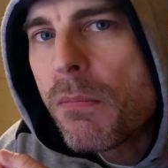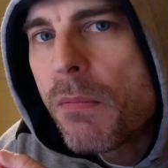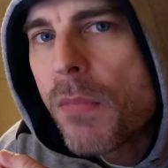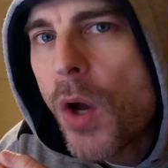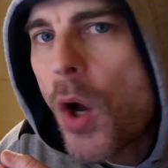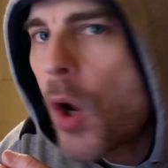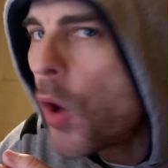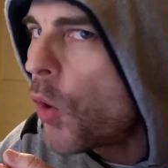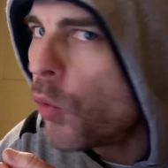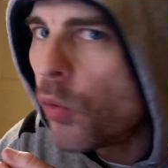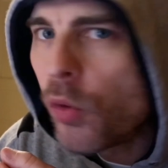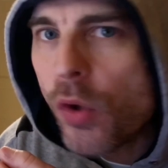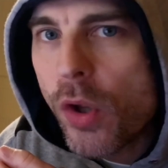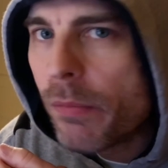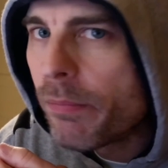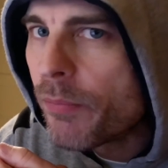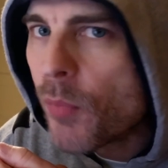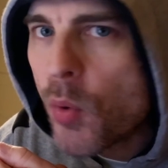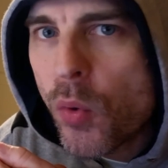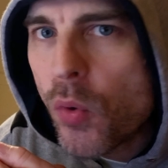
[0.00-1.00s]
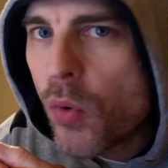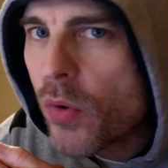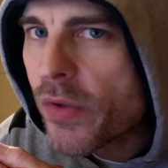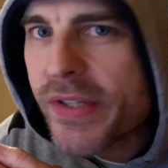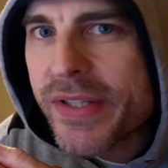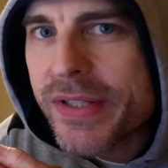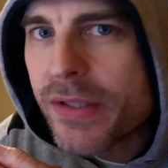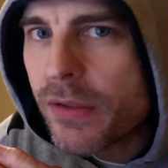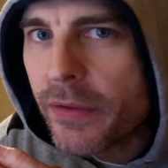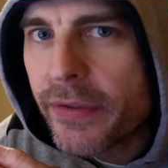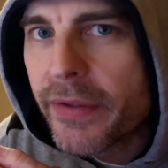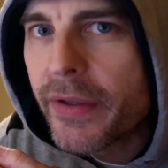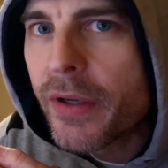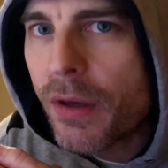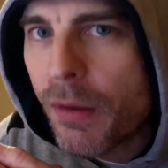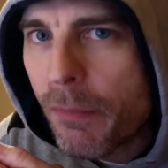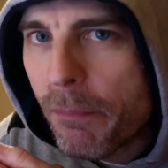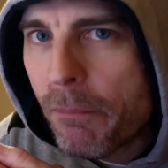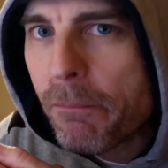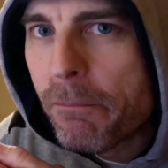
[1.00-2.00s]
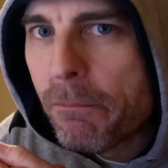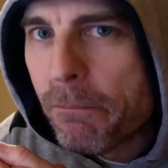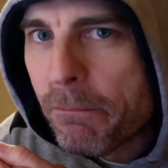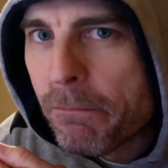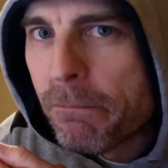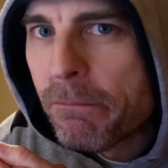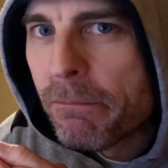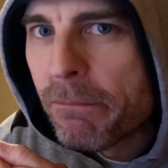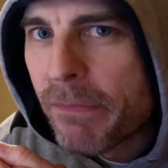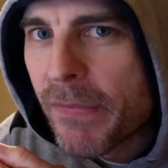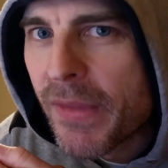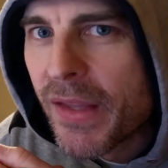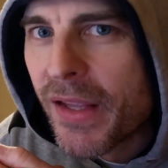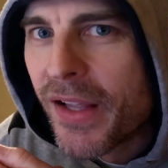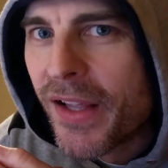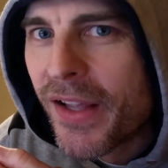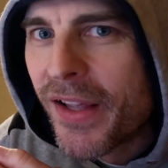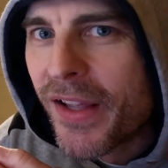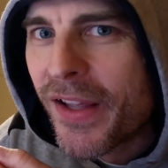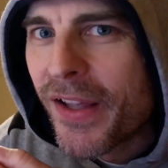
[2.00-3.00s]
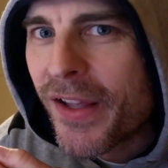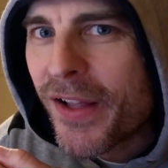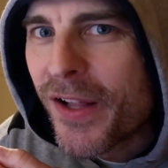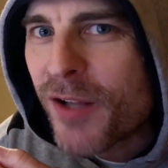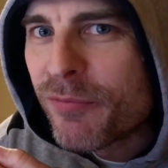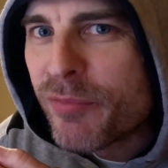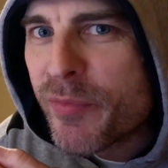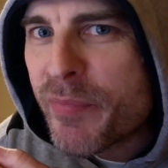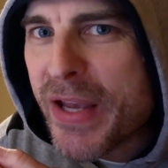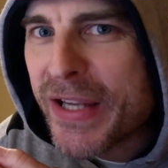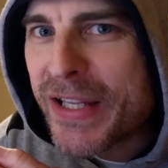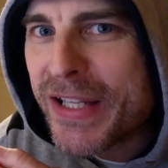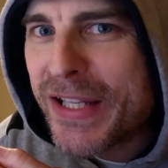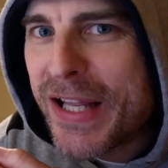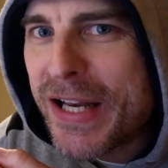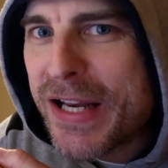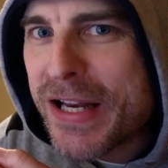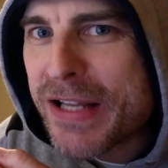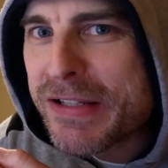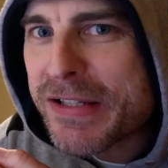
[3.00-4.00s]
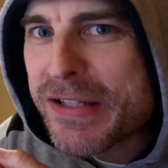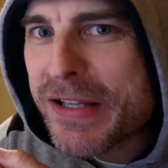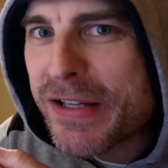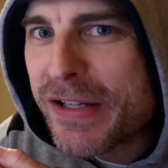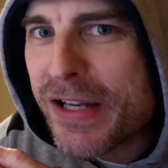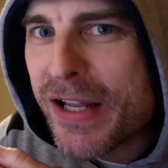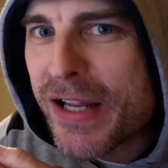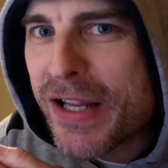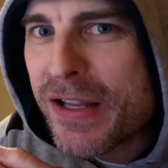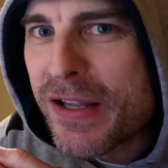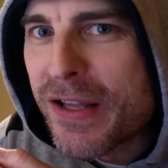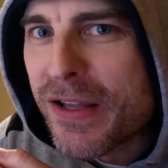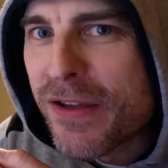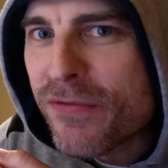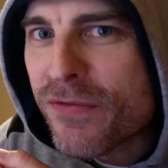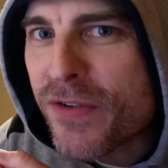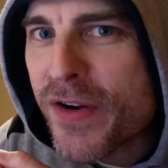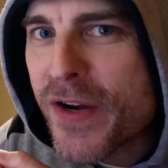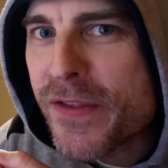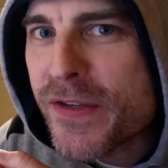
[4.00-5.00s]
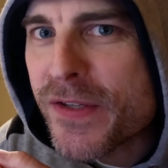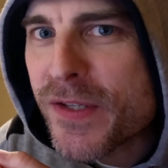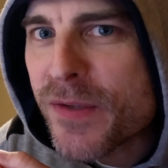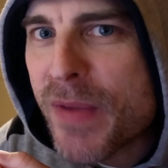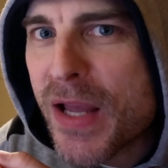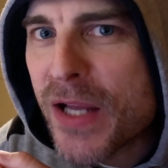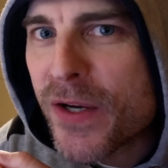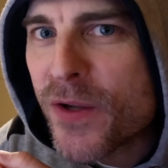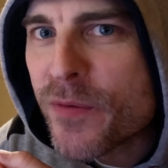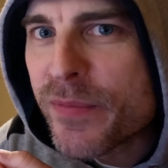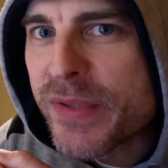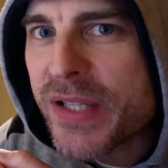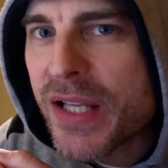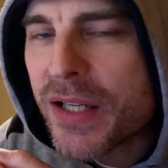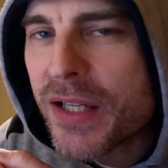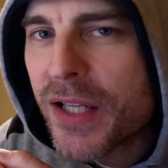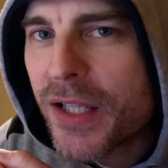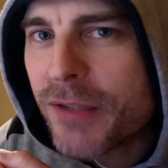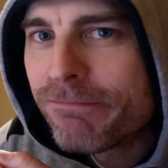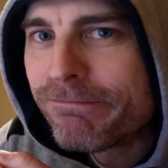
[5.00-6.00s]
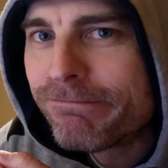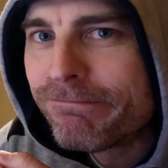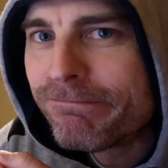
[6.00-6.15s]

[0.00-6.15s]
a whole lot more still to come. I'll be back again next Sunday for another Smart Home Sunday.